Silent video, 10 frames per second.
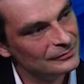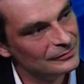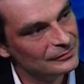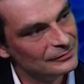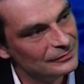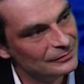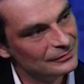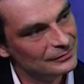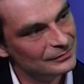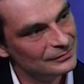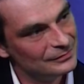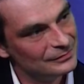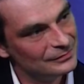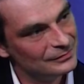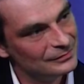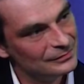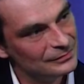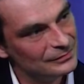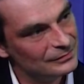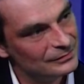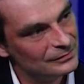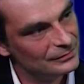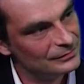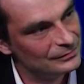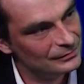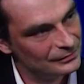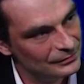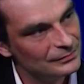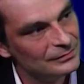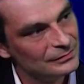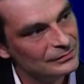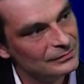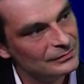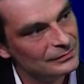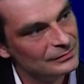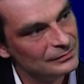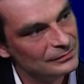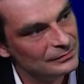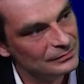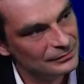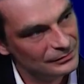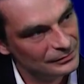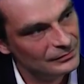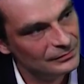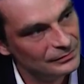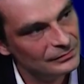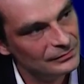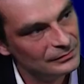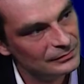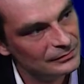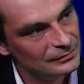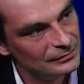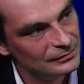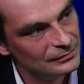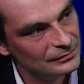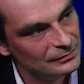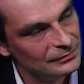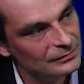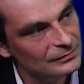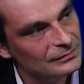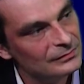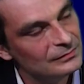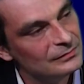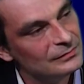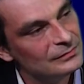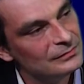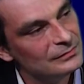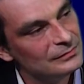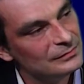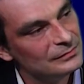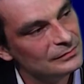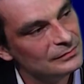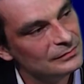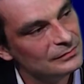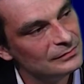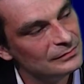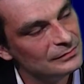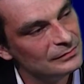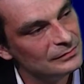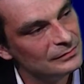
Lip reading: No words are spoken by the person on screen.